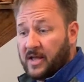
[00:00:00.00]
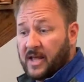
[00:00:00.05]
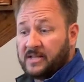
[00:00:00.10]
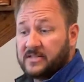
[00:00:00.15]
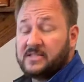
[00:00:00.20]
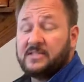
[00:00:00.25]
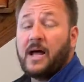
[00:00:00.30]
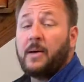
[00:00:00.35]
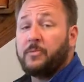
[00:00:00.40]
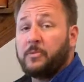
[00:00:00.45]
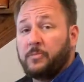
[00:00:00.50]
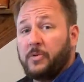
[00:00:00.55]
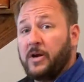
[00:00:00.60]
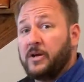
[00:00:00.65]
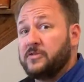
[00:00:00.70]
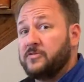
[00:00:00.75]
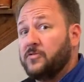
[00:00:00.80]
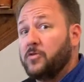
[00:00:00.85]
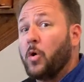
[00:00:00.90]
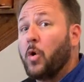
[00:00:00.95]
and stop the
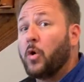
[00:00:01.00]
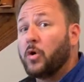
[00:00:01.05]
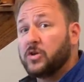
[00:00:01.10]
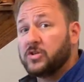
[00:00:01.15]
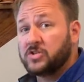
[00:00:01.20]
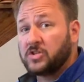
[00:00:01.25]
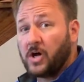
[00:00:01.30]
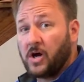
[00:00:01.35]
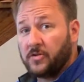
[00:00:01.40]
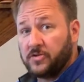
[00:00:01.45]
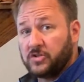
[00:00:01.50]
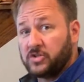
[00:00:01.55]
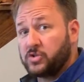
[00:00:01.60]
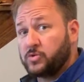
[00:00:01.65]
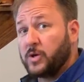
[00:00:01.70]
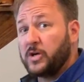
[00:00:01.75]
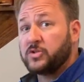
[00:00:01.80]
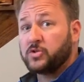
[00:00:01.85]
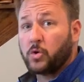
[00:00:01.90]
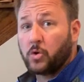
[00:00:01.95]
production of cortisol, the
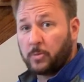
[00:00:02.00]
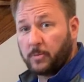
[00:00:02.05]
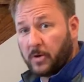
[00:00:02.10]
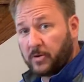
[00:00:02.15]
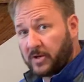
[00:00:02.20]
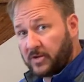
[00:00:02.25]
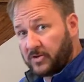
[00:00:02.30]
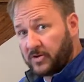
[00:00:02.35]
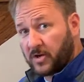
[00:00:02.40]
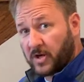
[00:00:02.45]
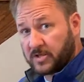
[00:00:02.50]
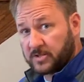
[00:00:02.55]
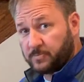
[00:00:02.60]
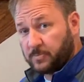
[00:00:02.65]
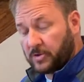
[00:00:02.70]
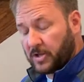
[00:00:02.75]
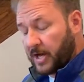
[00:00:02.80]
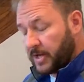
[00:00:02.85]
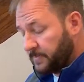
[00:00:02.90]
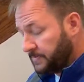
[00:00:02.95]
stress hormone in the dog's
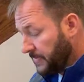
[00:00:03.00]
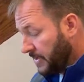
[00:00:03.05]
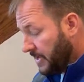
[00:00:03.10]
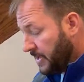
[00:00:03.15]
blood.